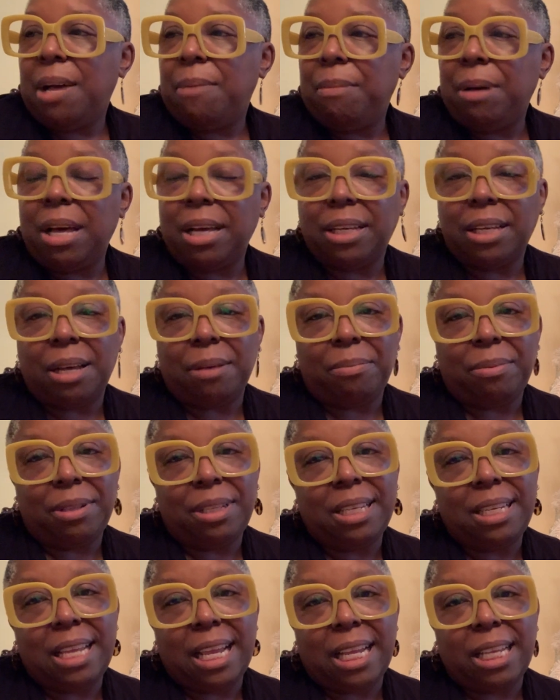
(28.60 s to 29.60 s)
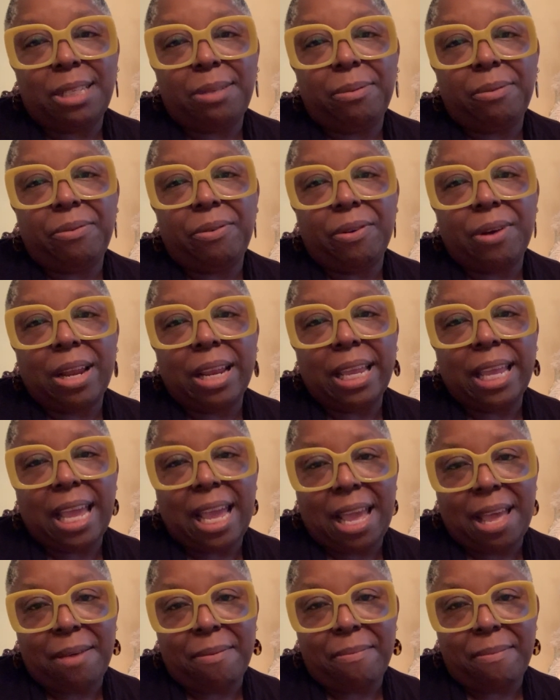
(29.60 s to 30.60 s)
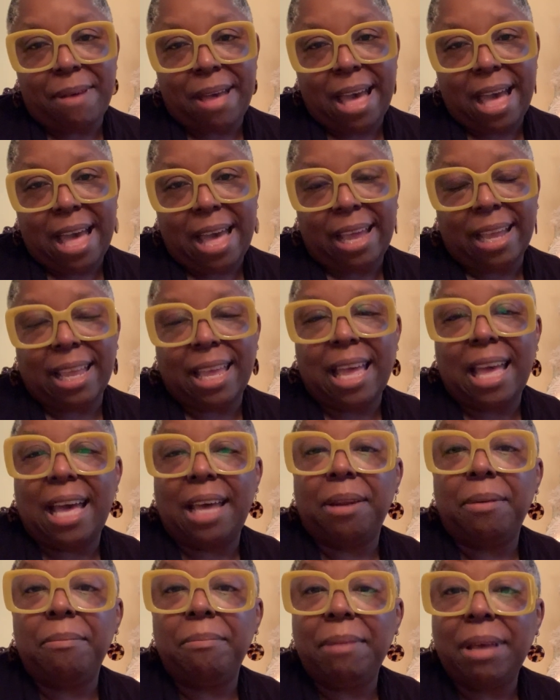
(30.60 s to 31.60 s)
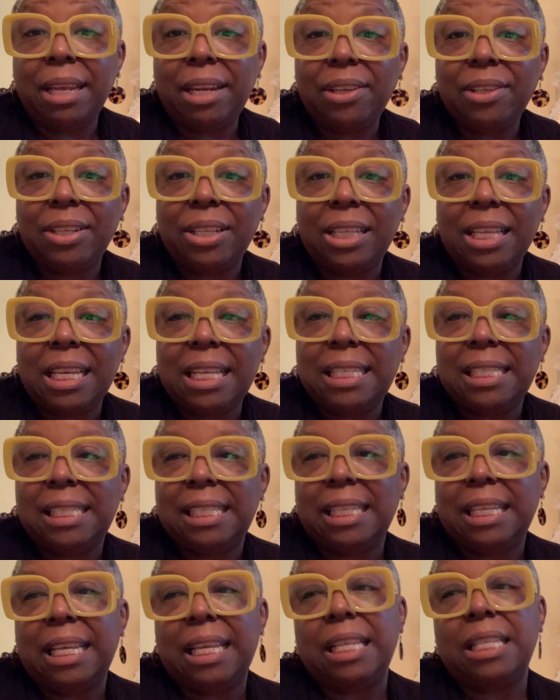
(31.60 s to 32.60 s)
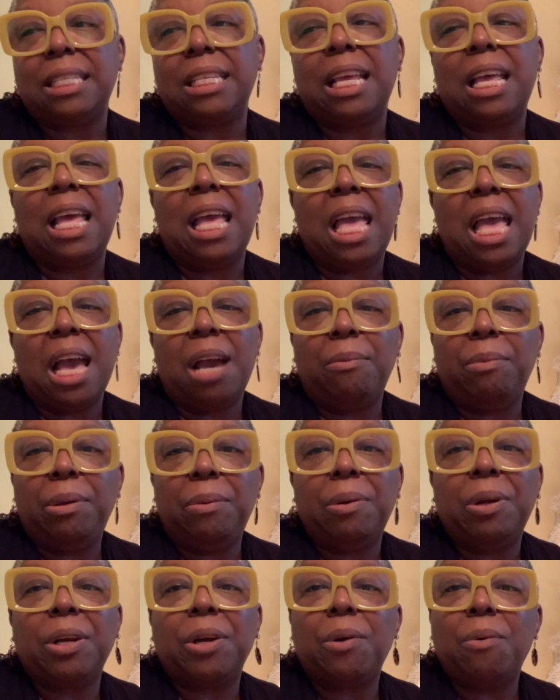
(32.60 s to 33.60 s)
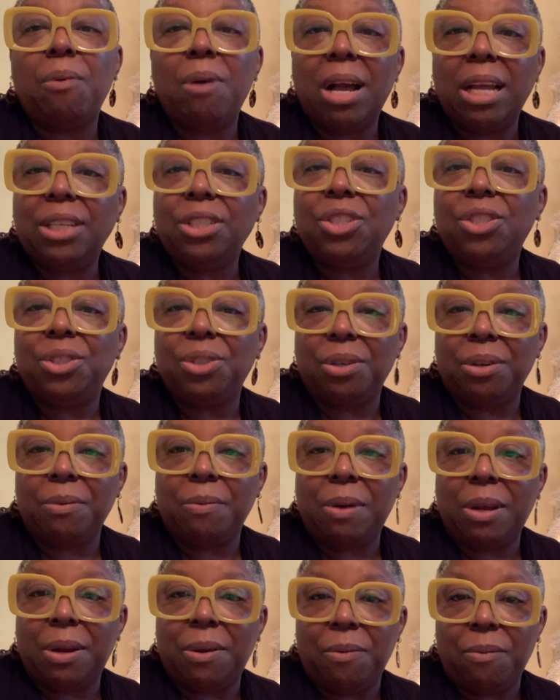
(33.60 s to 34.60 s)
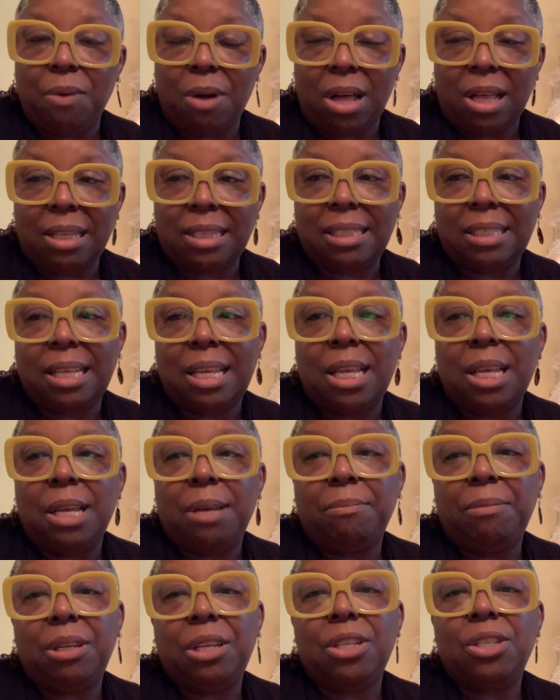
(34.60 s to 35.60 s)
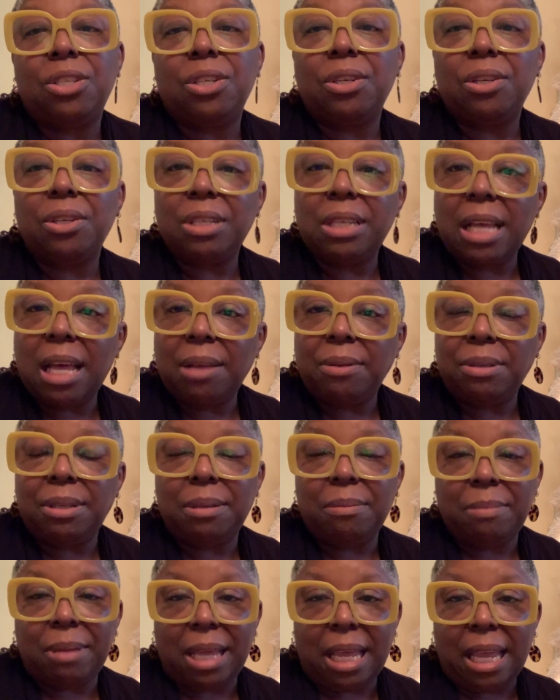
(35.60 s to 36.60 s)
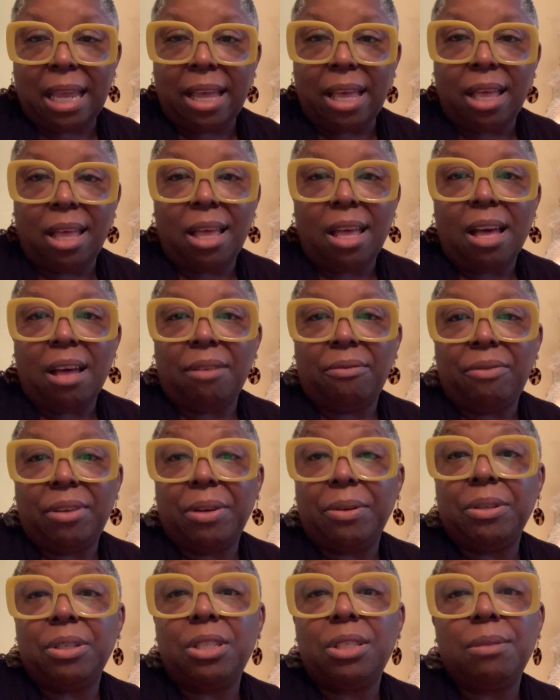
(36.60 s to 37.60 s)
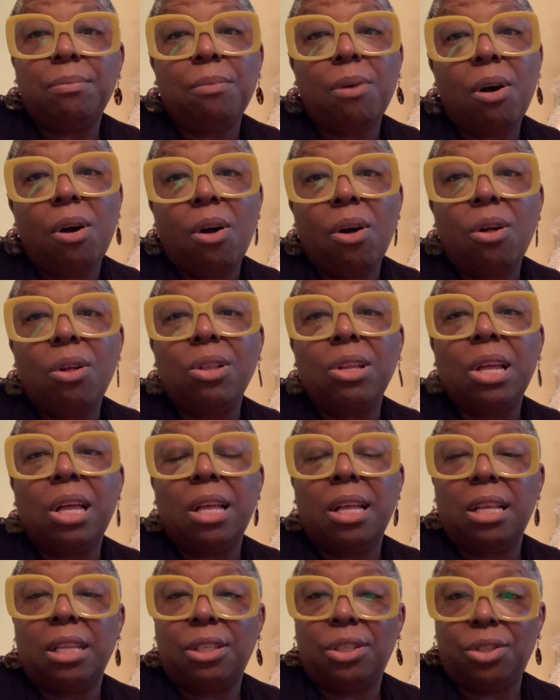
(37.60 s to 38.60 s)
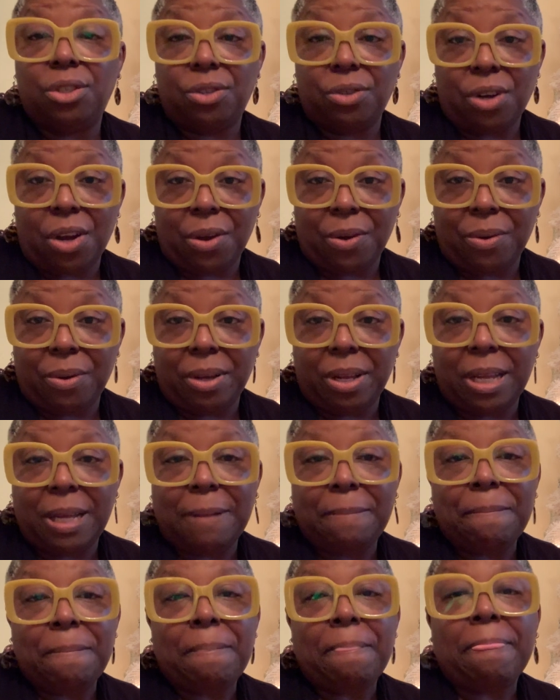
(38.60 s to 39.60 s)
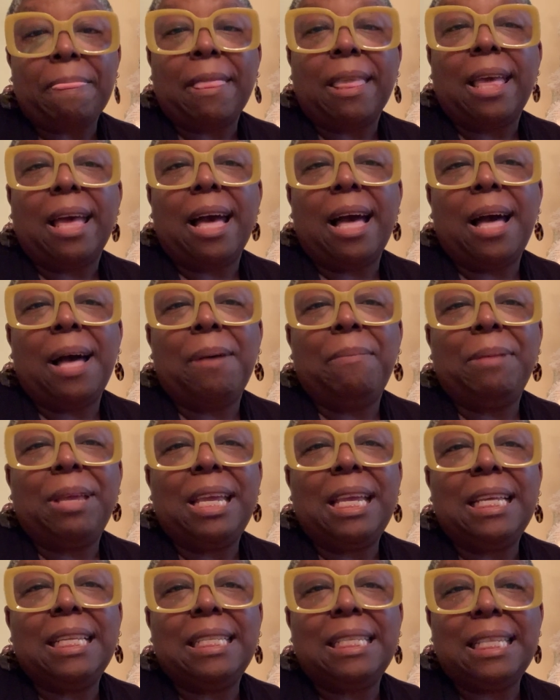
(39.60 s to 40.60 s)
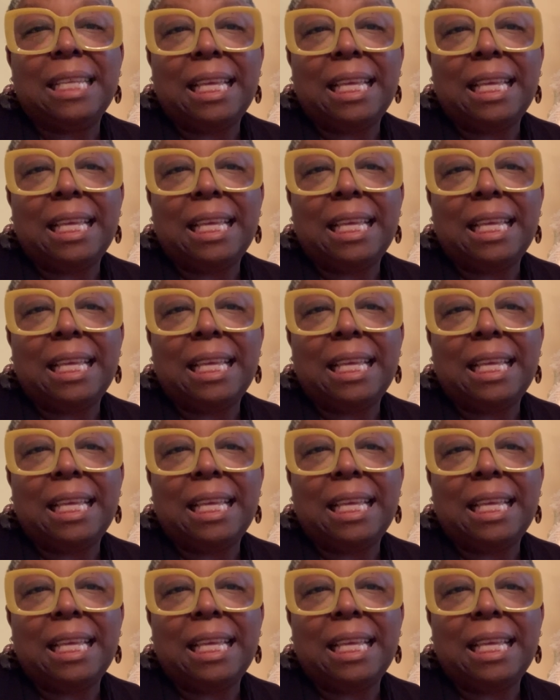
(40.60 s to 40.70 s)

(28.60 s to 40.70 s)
a couple of days before I came back, had a medical incident, and we weren't quite sure what it was, but it turned out to be a very small stroke. He